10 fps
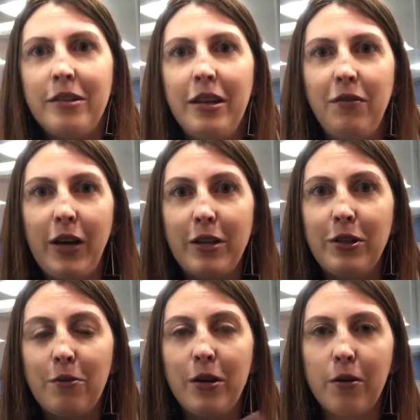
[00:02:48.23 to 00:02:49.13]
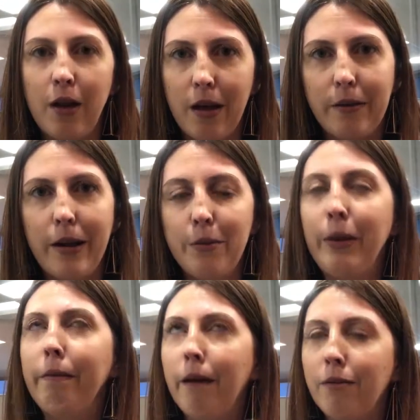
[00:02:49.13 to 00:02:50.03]
If you guys don't know, Colorado,
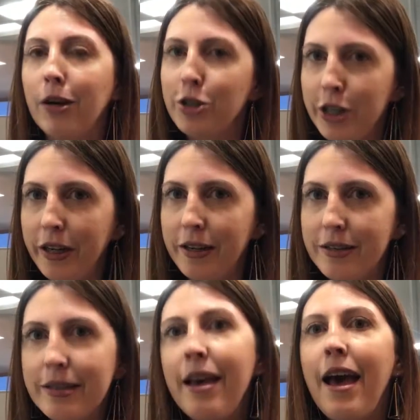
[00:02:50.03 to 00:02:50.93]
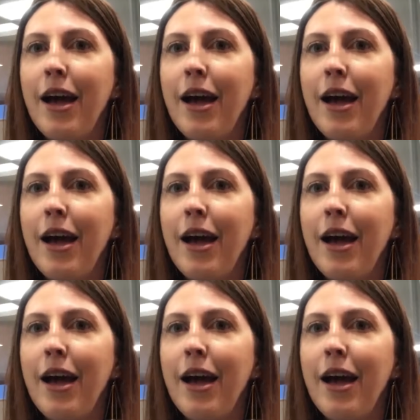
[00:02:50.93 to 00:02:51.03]
we love our jeans